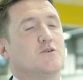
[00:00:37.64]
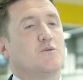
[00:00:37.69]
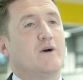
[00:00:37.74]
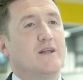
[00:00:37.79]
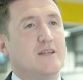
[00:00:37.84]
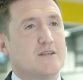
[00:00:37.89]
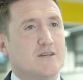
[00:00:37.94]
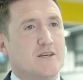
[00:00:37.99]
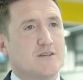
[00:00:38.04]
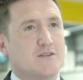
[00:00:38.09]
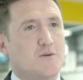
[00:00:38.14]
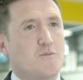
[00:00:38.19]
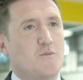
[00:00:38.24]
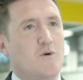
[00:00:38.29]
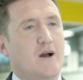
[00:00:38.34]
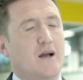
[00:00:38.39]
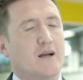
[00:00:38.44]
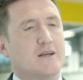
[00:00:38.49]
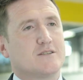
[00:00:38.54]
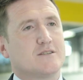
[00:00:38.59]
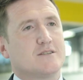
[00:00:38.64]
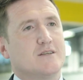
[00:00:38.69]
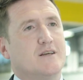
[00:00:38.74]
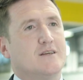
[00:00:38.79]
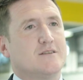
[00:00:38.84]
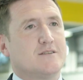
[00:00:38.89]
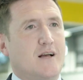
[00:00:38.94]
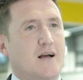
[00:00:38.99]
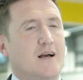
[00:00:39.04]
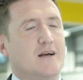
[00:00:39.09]
the way the system works
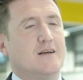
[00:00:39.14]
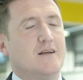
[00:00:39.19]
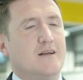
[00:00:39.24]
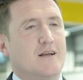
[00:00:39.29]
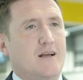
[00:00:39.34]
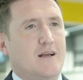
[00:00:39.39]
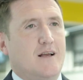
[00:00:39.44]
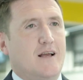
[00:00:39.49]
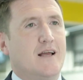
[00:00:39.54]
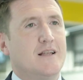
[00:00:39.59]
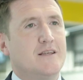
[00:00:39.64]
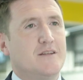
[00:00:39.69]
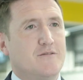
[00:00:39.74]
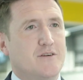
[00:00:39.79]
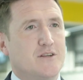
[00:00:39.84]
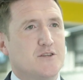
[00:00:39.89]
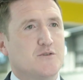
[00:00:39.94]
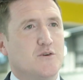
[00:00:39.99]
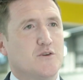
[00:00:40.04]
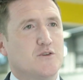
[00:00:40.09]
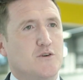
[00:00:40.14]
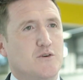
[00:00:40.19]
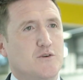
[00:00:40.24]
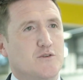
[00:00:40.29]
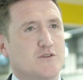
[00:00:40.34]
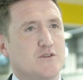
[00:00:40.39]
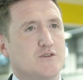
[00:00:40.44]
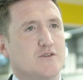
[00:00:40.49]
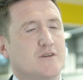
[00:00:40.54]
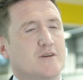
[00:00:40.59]
is that individual
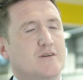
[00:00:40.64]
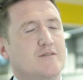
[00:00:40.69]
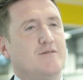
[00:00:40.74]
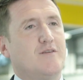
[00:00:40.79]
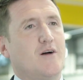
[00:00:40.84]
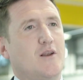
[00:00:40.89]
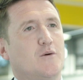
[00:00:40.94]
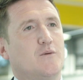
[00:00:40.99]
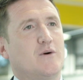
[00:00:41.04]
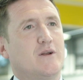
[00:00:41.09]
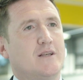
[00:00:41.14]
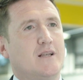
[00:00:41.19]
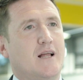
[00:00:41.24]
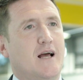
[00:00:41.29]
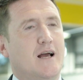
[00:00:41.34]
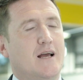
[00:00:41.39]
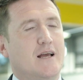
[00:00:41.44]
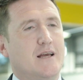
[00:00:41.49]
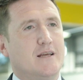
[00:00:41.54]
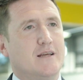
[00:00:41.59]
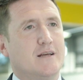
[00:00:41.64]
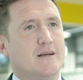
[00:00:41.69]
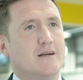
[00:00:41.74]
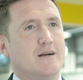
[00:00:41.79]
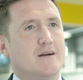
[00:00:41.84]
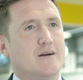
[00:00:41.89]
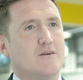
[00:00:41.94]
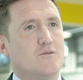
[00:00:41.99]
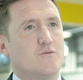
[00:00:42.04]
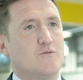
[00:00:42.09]
users following a
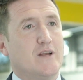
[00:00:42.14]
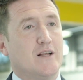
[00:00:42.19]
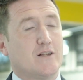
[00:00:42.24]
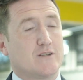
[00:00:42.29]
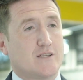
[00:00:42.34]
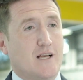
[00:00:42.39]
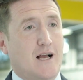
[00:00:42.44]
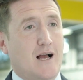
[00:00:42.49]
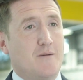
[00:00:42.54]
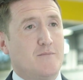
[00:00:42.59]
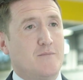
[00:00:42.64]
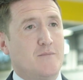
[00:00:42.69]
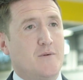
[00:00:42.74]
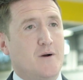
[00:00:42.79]
real-time